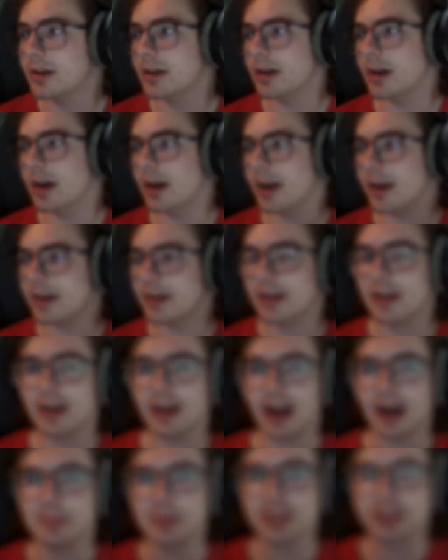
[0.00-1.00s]
All right,
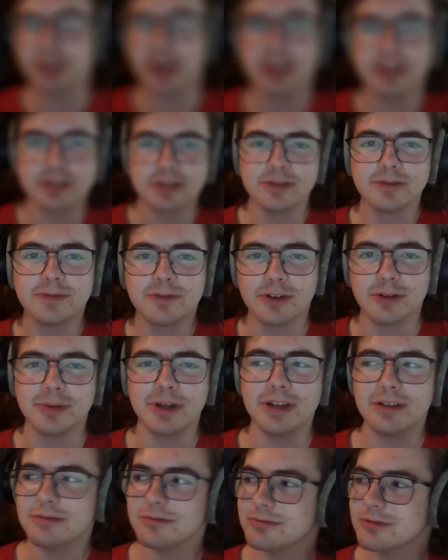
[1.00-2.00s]
I'm gonna try this new
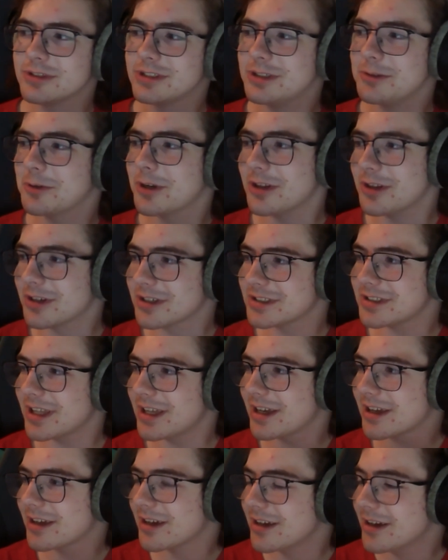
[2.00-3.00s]
format. We'll see what it looks
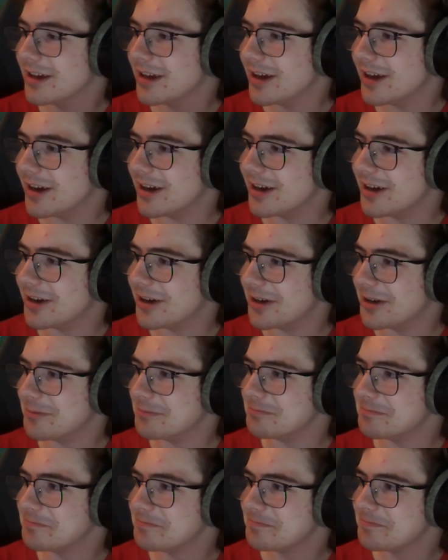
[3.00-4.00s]
like.
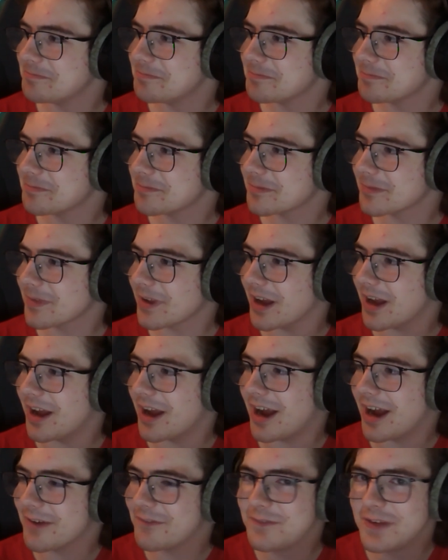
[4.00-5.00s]

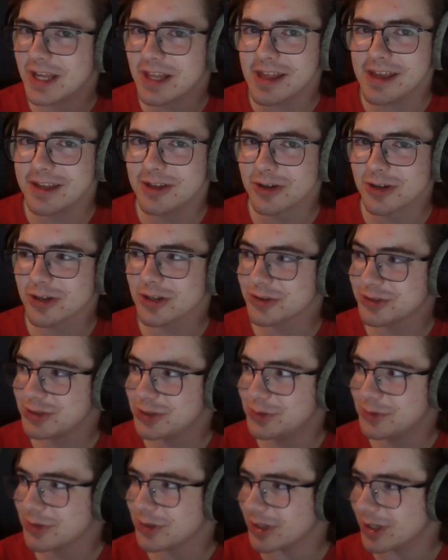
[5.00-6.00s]
I feel like you're
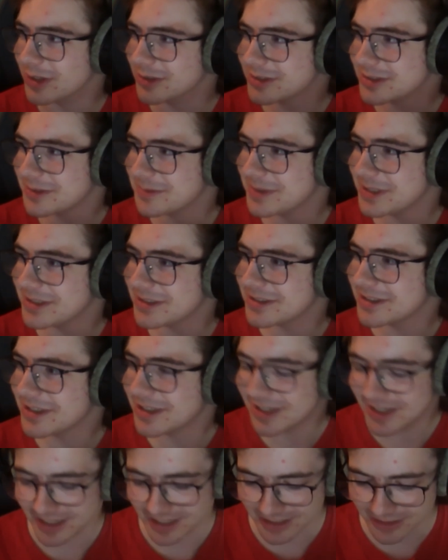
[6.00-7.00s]
too close to me.
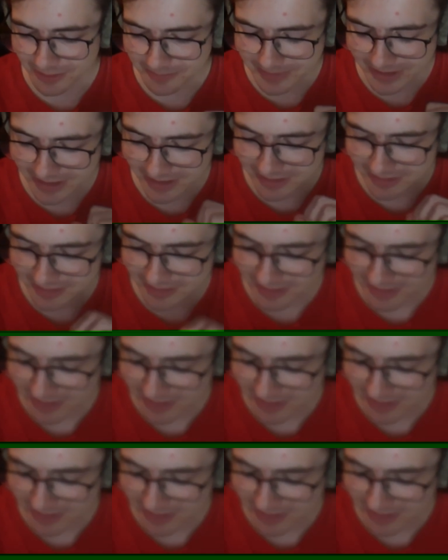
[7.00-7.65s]
I hope not.